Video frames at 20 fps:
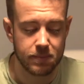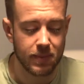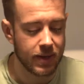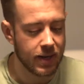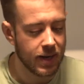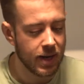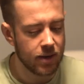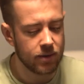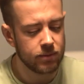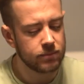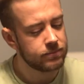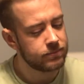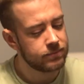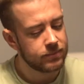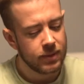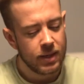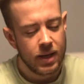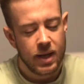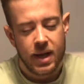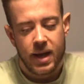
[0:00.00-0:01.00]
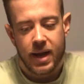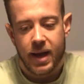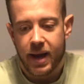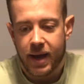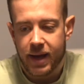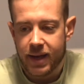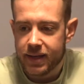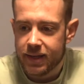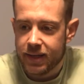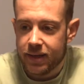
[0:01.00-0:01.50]
But now
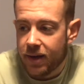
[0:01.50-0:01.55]
I